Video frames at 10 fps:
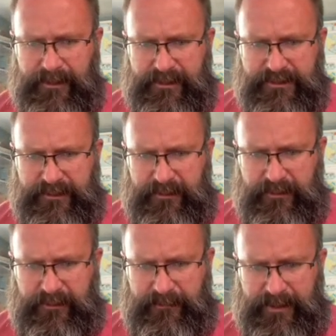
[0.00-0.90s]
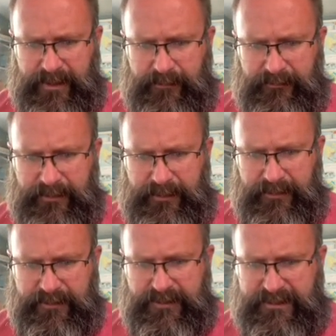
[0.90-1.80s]
So I'm going to come over
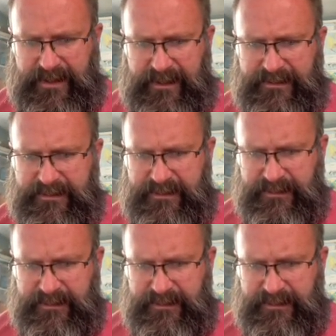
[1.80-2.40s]
here to text,